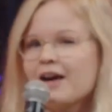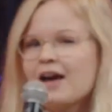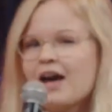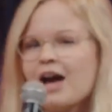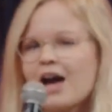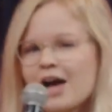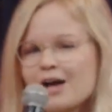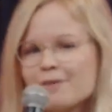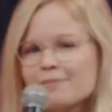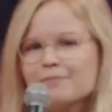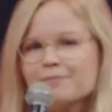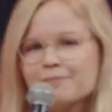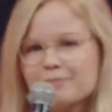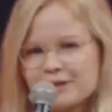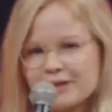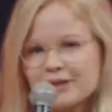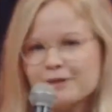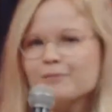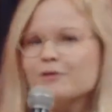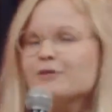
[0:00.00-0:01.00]
I'm
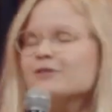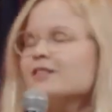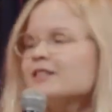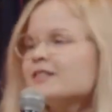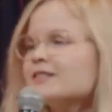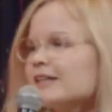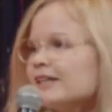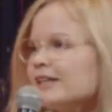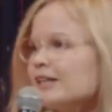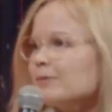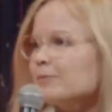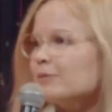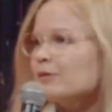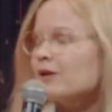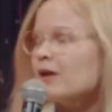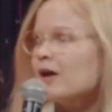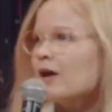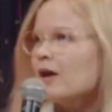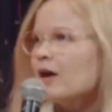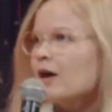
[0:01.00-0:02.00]
being more sustainable.
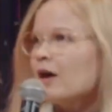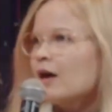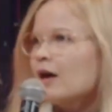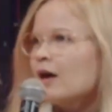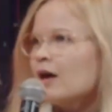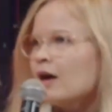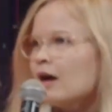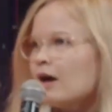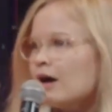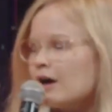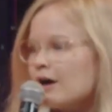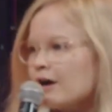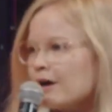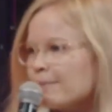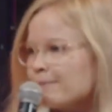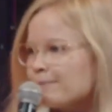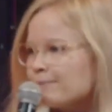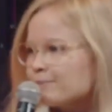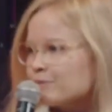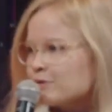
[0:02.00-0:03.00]

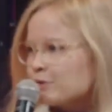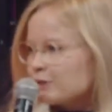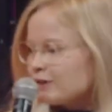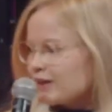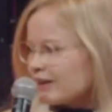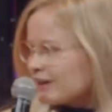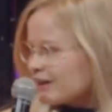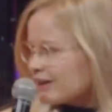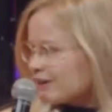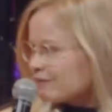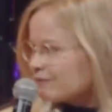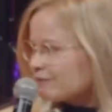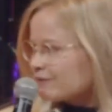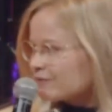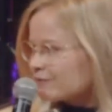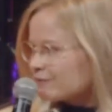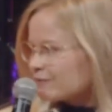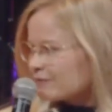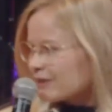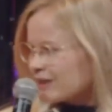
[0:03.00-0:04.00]
Today,
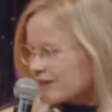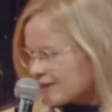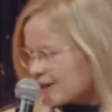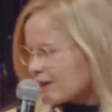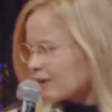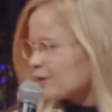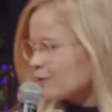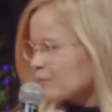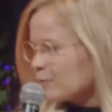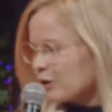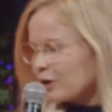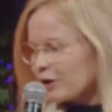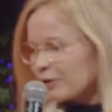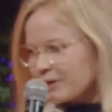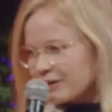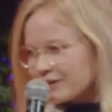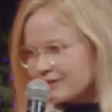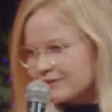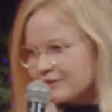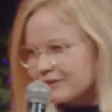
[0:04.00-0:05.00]
recycled
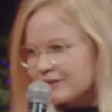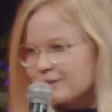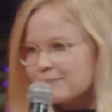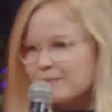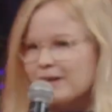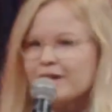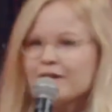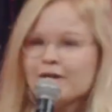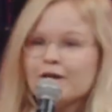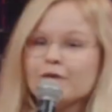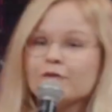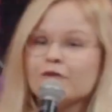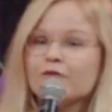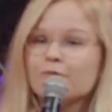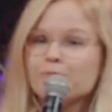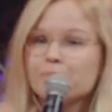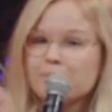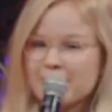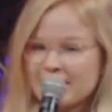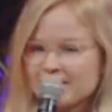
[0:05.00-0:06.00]
polyester is made out of
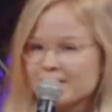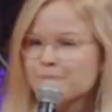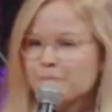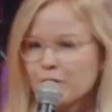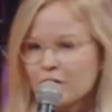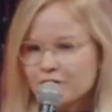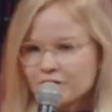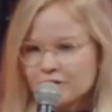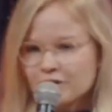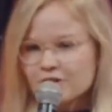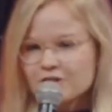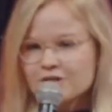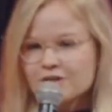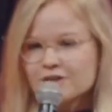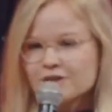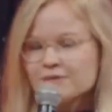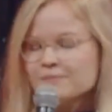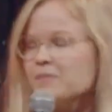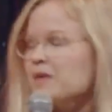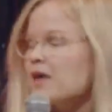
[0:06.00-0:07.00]
PET bottles,
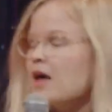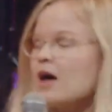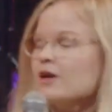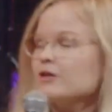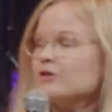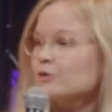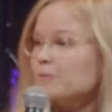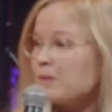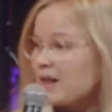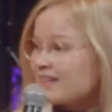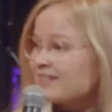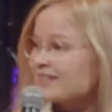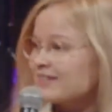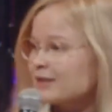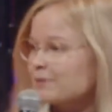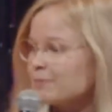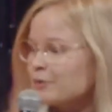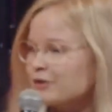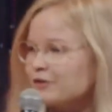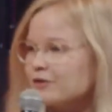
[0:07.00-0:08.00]
so plastic
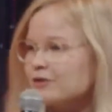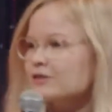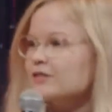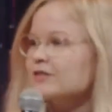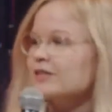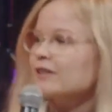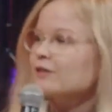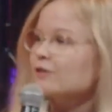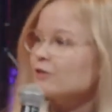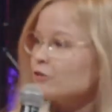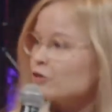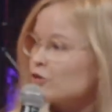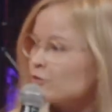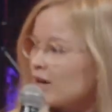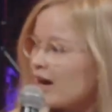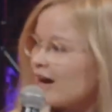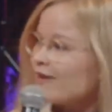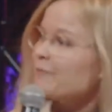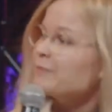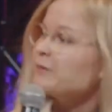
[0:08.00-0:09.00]
bottles that could
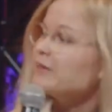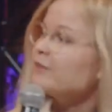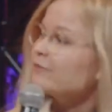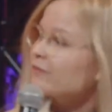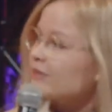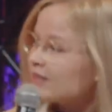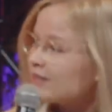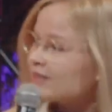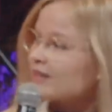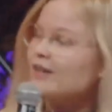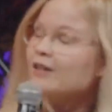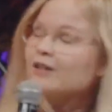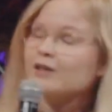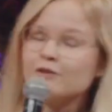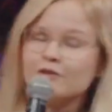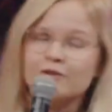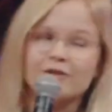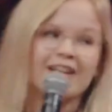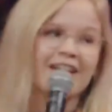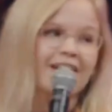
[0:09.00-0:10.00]
have been recycled
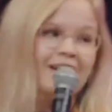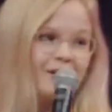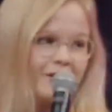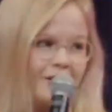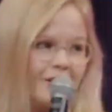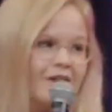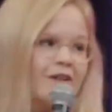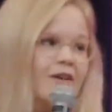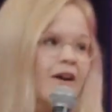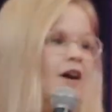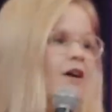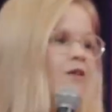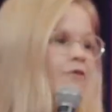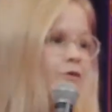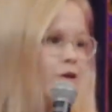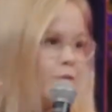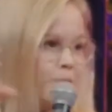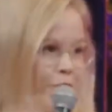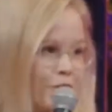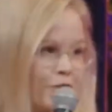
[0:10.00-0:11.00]
again
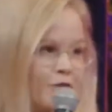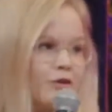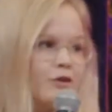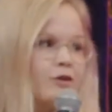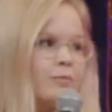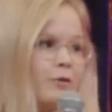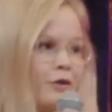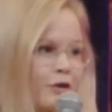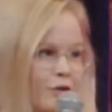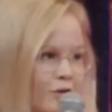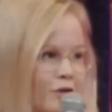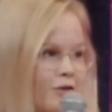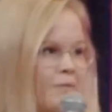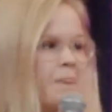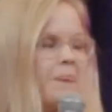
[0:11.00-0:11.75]
from bottle to bottle.